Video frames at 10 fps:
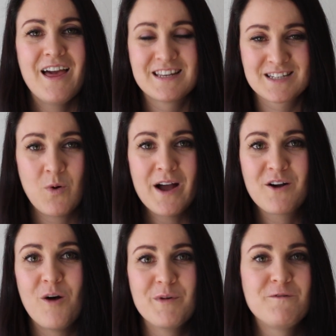it's quite
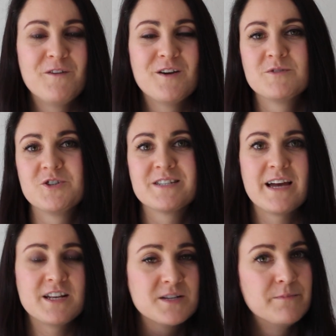common for them to
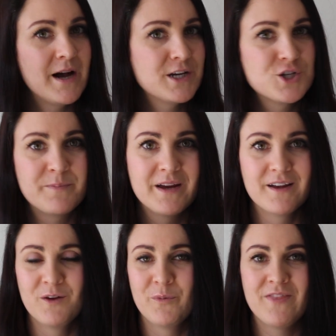say zum
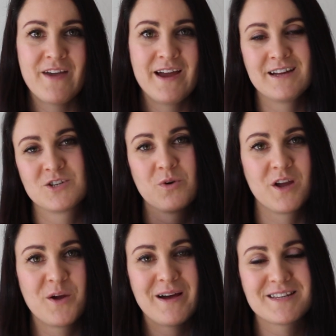Beispiel when they are
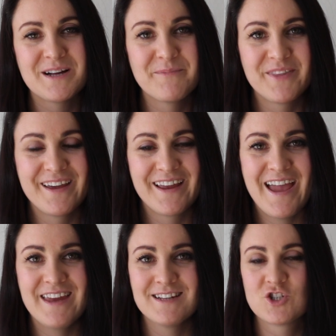talking about something,
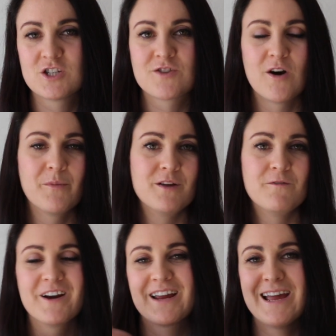and it's just thrown in
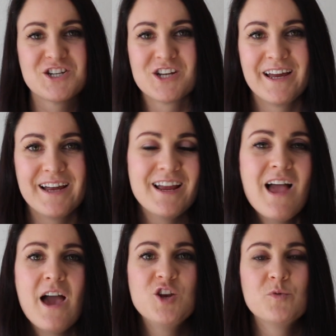very casually.
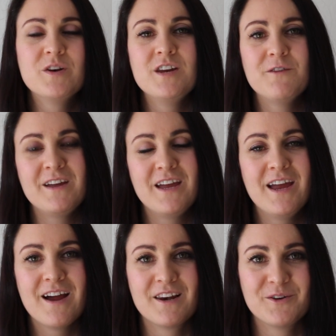And you would never
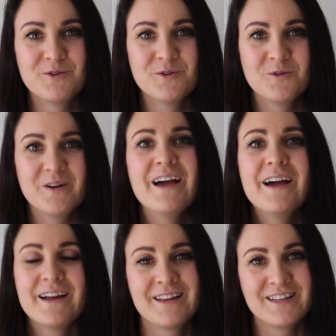hear a little
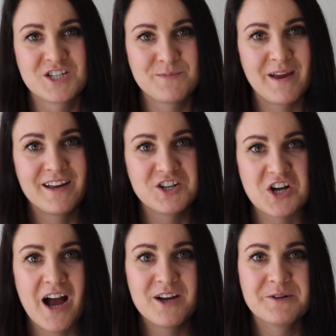English speaking
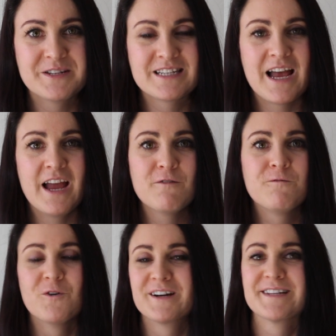child say,
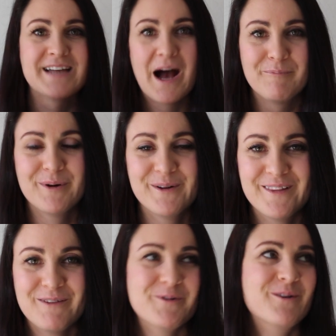for
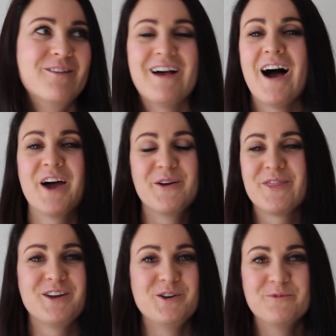example. Well, I don't
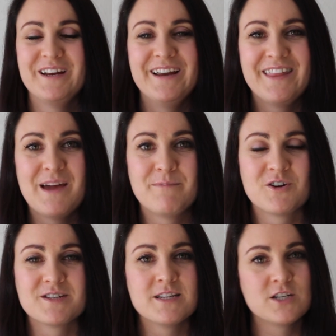think you would hear that
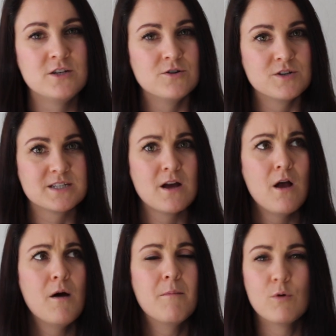because it's used
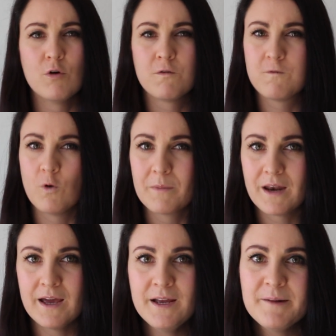more
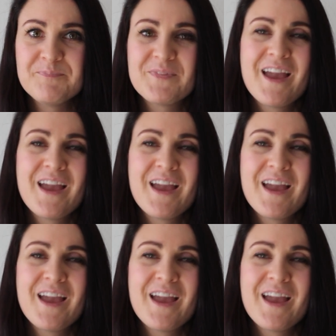formally.